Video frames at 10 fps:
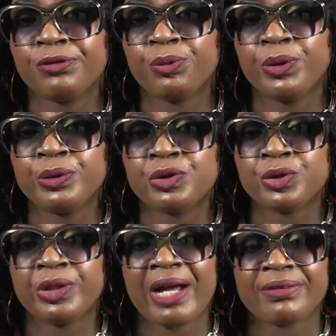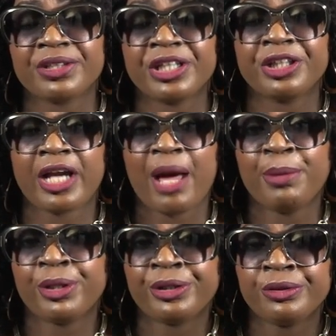ones. You don't have to take the
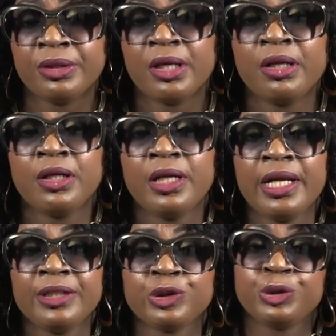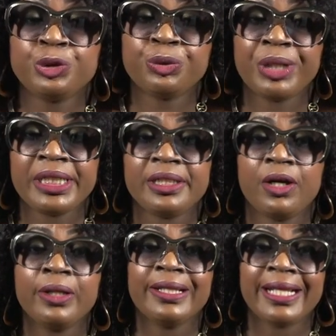camera to do it
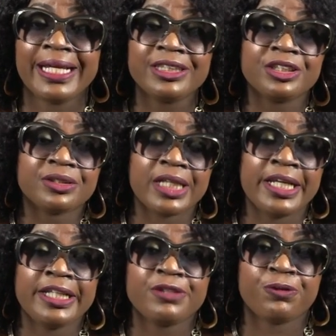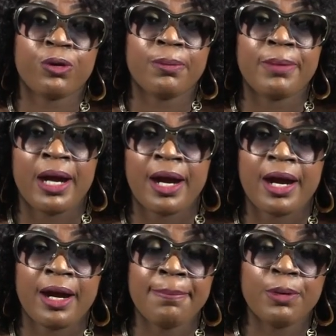unless it is for uh,
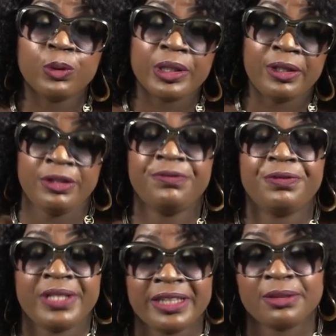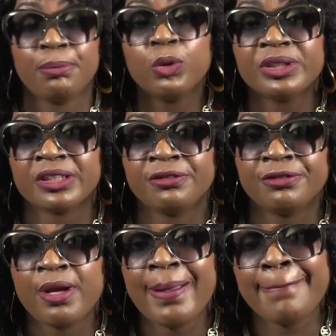a mo if there's a motive
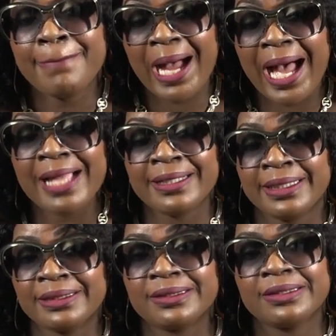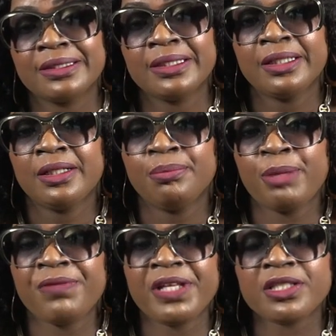bind it.
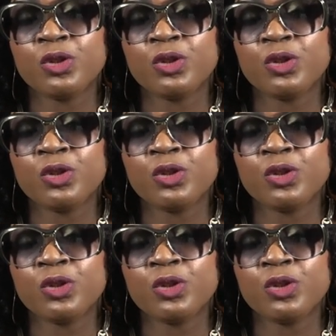If there's